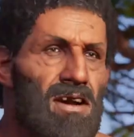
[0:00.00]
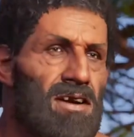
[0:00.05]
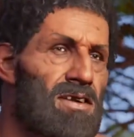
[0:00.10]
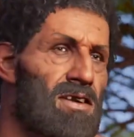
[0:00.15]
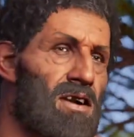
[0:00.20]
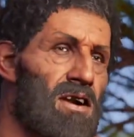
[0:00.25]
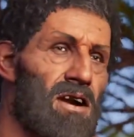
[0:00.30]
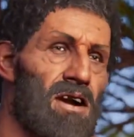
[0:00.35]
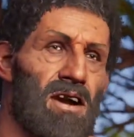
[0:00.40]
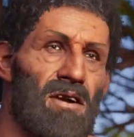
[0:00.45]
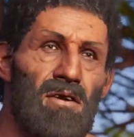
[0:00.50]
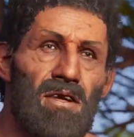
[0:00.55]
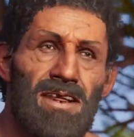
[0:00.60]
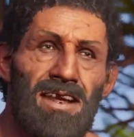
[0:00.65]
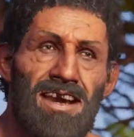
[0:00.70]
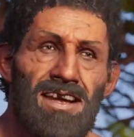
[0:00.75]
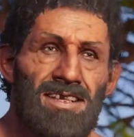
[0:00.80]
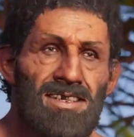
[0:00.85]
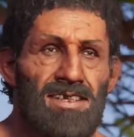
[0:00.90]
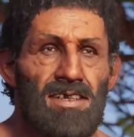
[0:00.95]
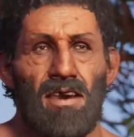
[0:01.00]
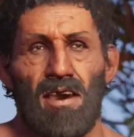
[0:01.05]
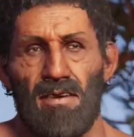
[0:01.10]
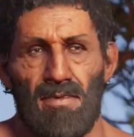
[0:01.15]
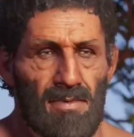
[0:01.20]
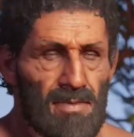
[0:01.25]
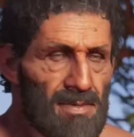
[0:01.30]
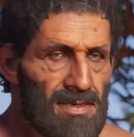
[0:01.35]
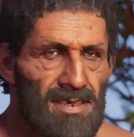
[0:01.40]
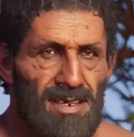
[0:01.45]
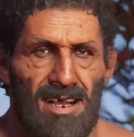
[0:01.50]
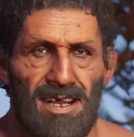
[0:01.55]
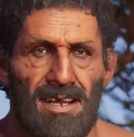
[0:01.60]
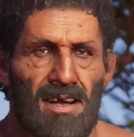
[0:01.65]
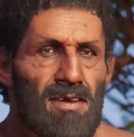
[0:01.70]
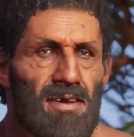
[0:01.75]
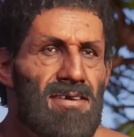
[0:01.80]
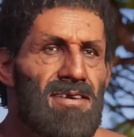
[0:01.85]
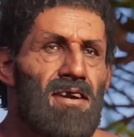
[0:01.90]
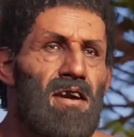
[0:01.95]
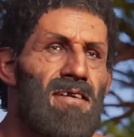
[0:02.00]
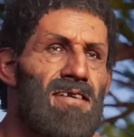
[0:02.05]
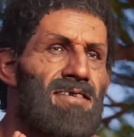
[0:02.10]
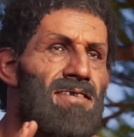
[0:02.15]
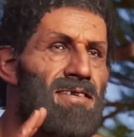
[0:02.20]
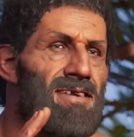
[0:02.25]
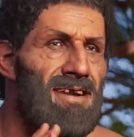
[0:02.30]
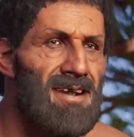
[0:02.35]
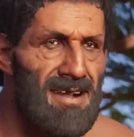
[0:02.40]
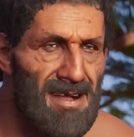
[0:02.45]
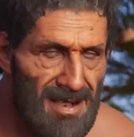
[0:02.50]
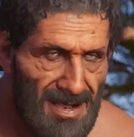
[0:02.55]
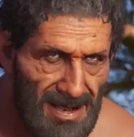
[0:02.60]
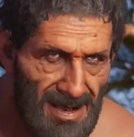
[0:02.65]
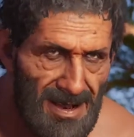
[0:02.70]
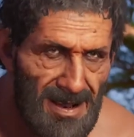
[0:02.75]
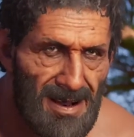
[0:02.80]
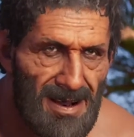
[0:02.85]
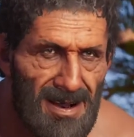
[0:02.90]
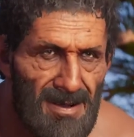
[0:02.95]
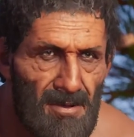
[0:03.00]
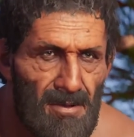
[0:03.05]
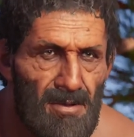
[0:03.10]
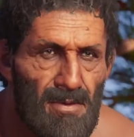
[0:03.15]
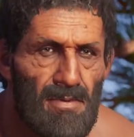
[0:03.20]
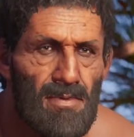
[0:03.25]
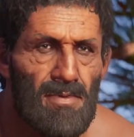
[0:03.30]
the Parthenon's got more chance of staying afloat than him.